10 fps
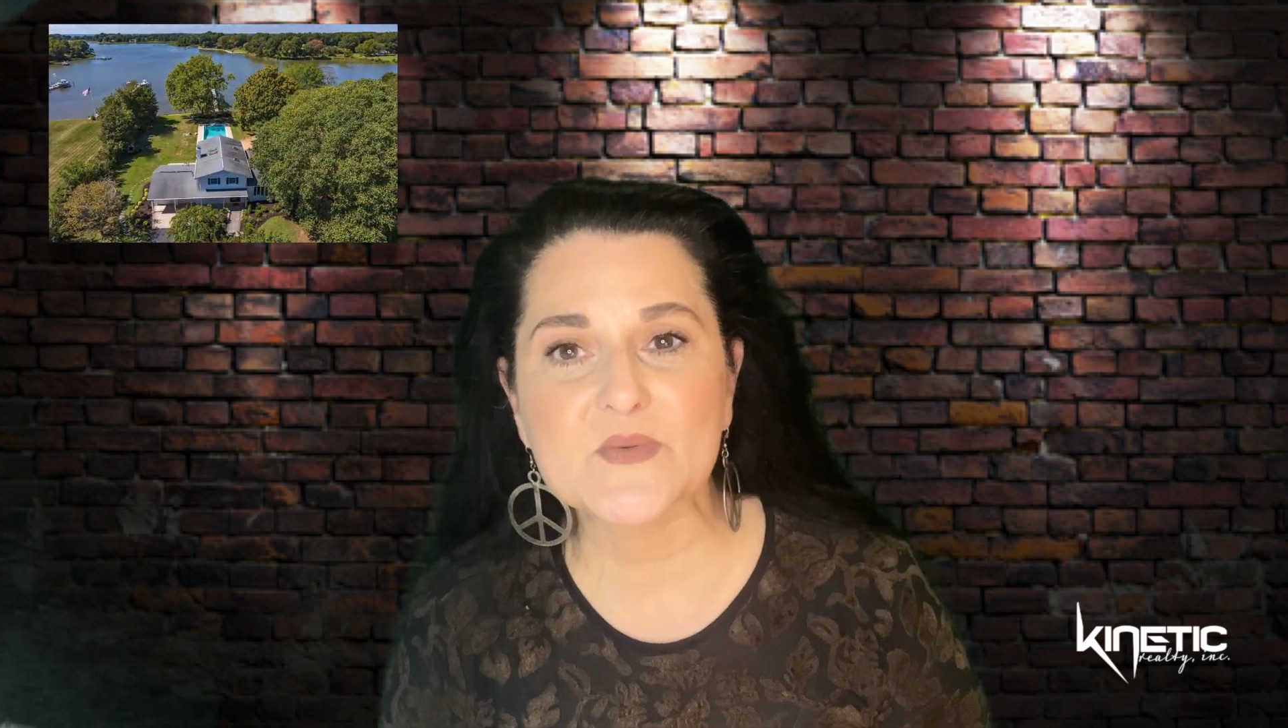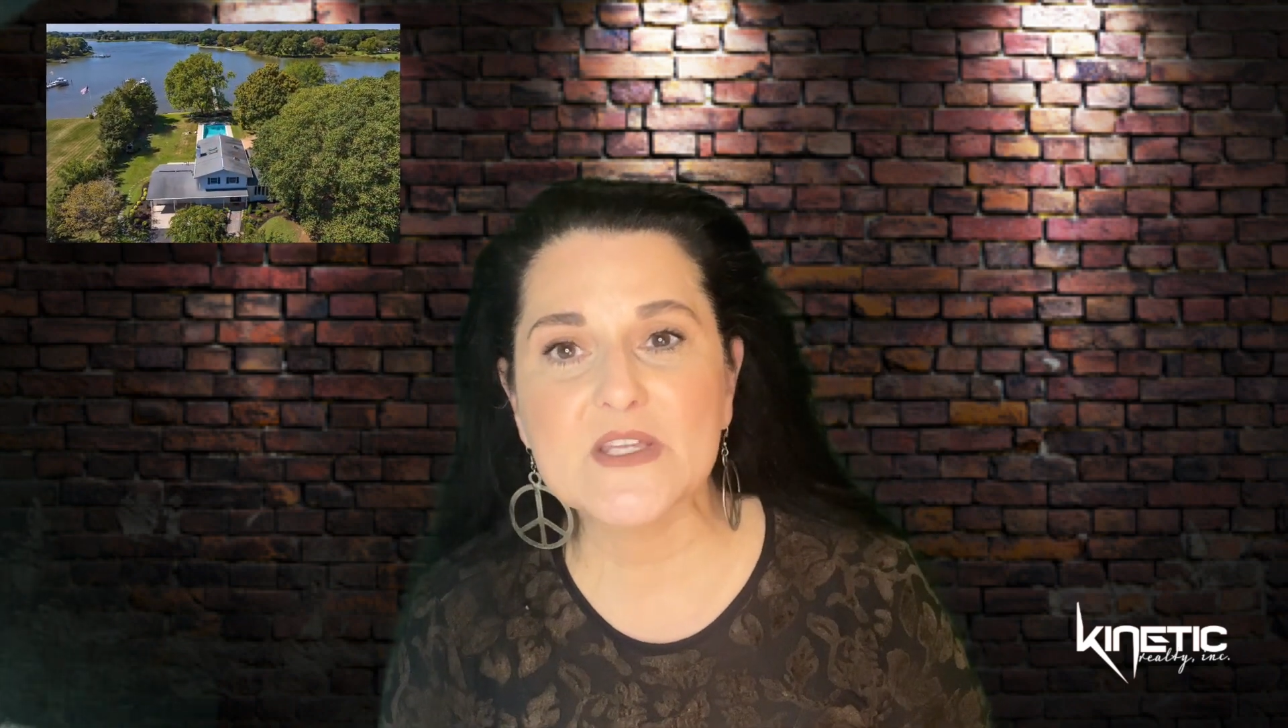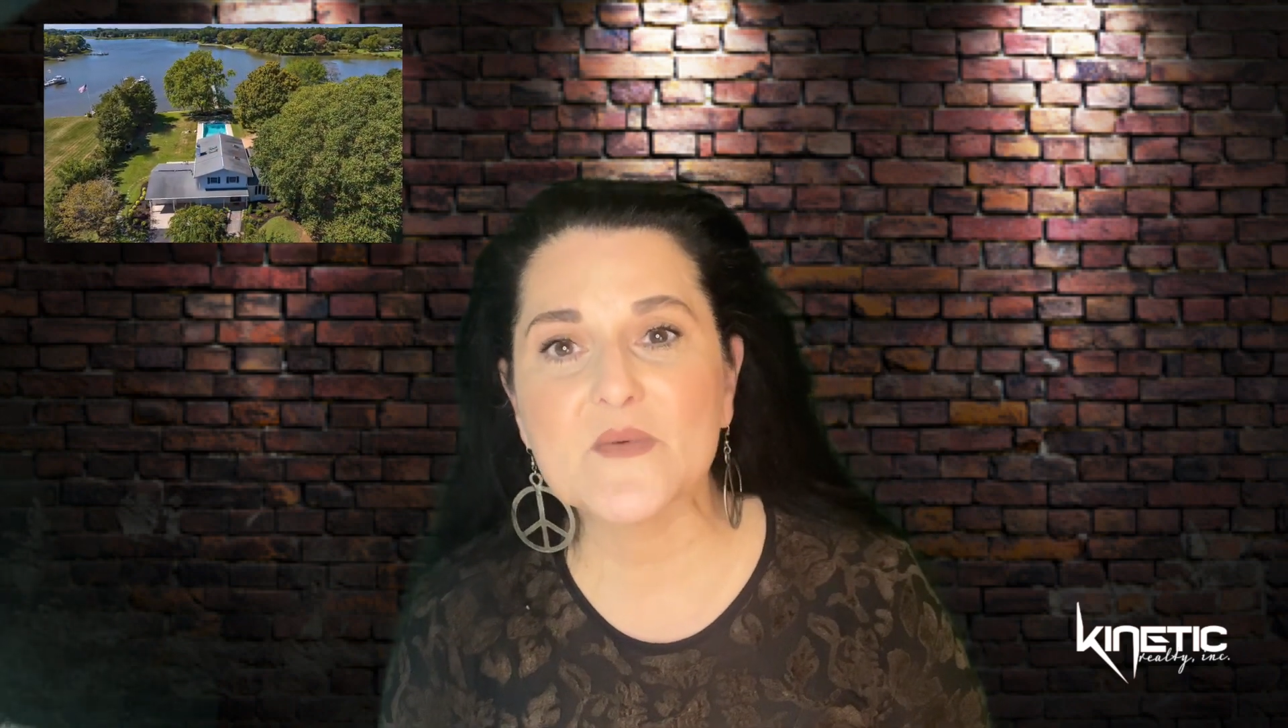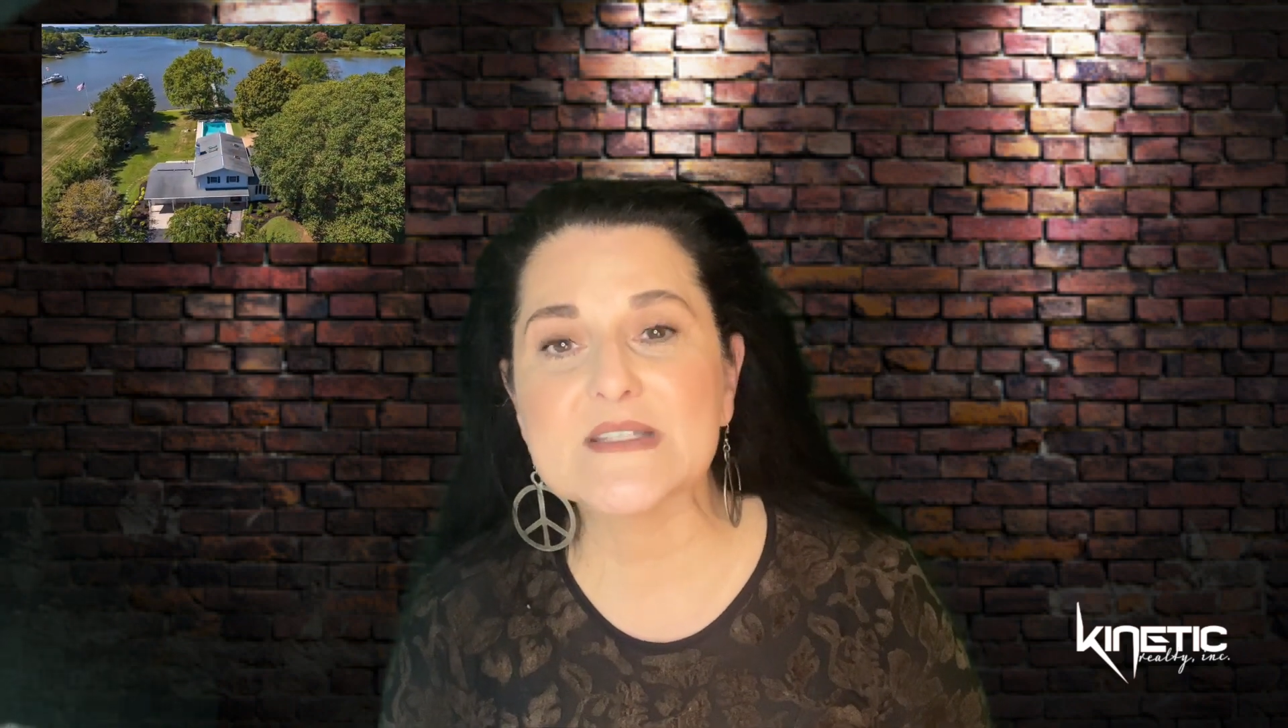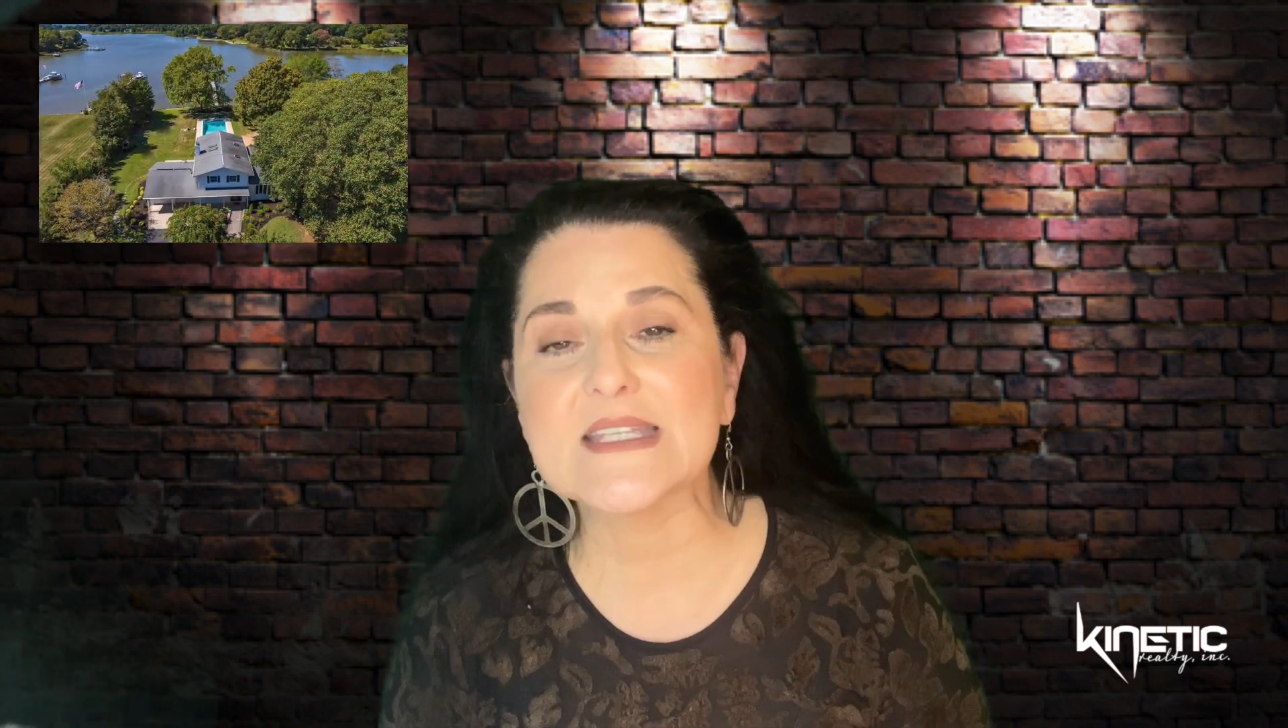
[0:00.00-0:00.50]

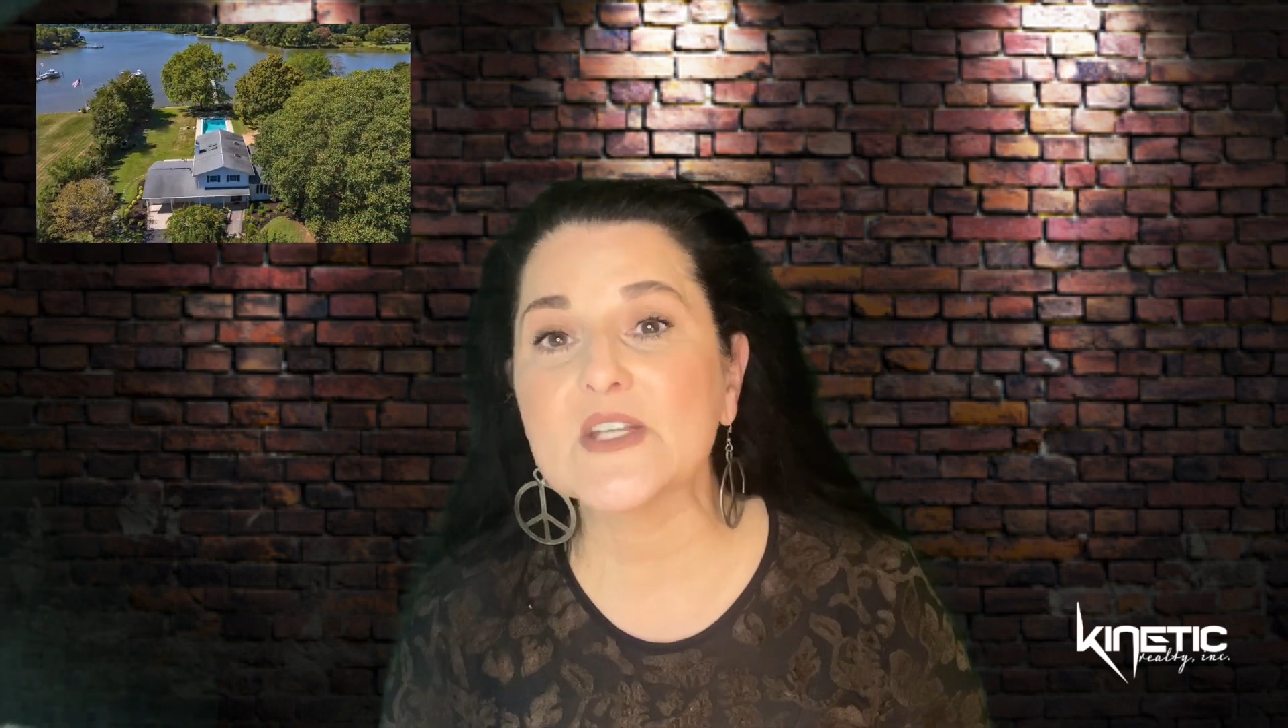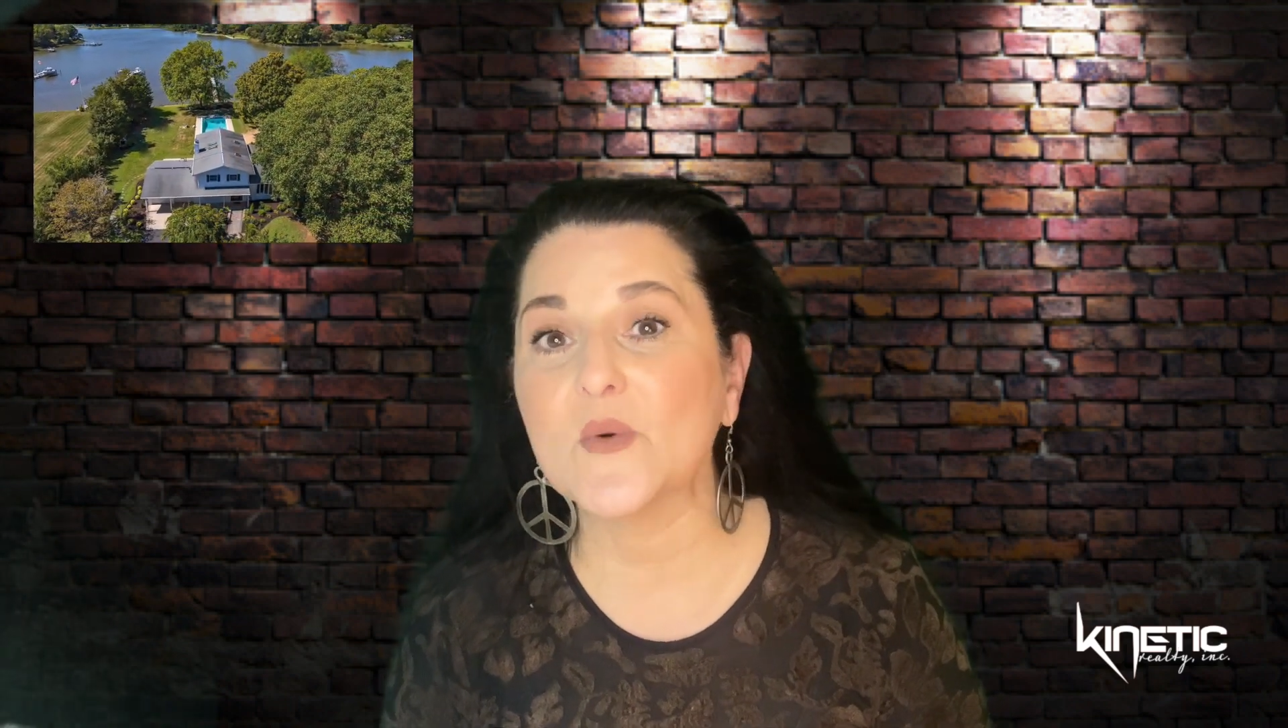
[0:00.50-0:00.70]
week was in